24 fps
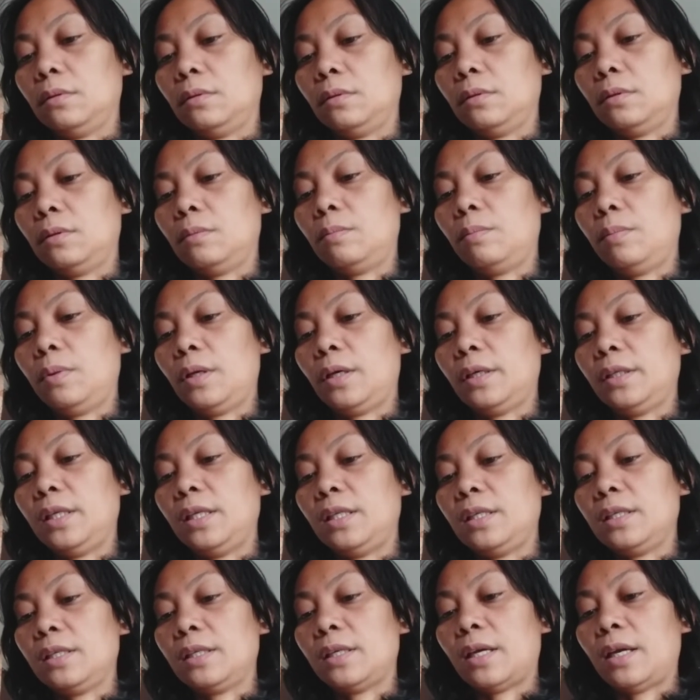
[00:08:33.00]
The blood
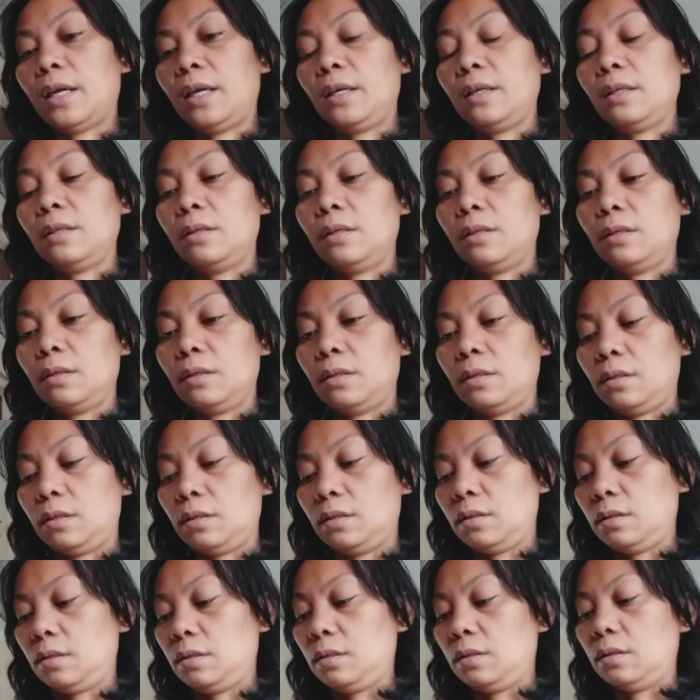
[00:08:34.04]
inside
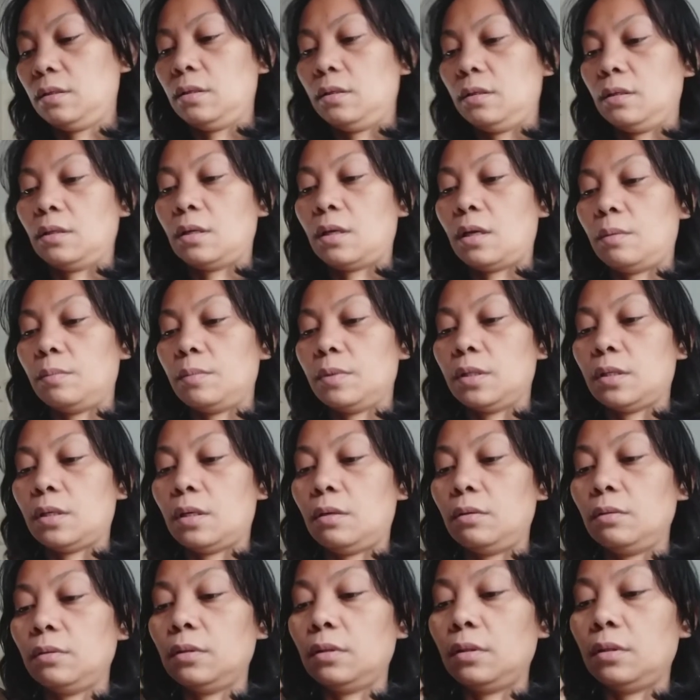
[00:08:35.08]
comes
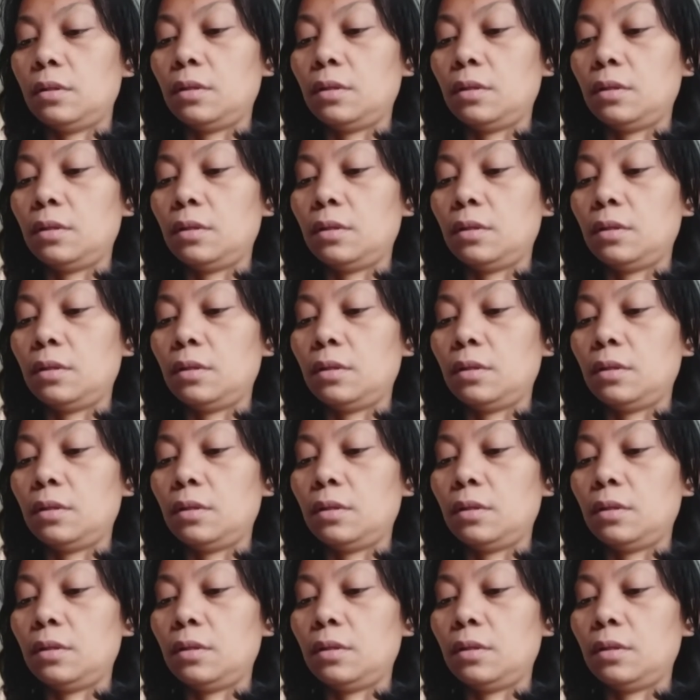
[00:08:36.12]
out,